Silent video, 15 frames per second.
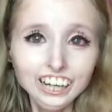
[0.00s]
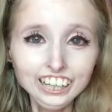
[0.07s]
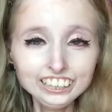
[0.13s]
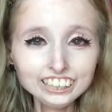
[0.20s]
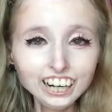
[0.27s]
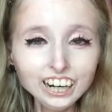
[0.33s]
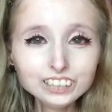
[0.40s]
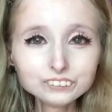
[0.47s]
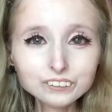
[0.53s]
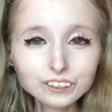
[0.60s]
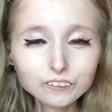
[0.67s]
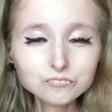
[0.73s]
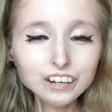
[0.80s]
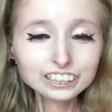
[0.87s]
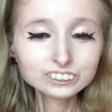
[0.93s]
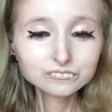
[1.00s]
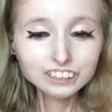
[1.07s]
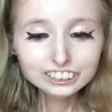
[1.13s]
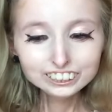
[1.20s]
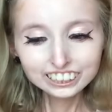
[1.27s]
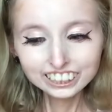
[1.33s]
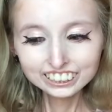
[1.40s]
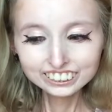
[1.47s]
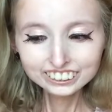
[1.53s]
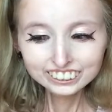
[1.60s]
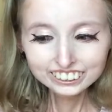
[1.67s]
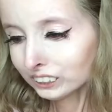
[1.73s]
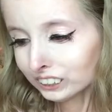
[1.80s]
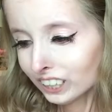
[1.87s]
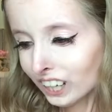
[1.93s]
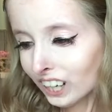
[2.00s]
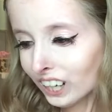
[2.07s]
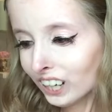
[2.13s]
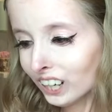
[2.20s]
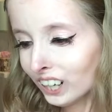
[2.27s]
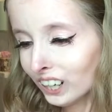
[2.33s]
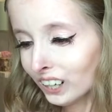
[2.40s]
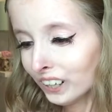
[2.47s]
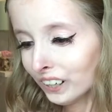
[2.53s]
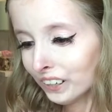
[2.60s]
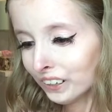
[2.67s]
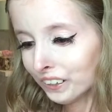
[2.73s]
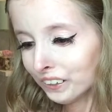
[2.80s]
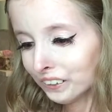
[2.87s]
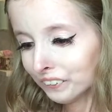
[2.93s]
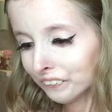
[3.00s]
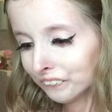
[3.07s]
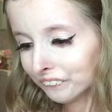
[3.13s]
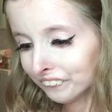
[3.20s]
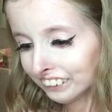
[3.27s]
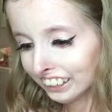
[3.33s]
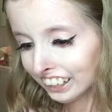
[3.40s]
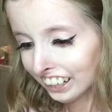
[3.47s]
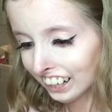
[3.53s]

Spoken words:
Hey guys, welcome back to my channel. So,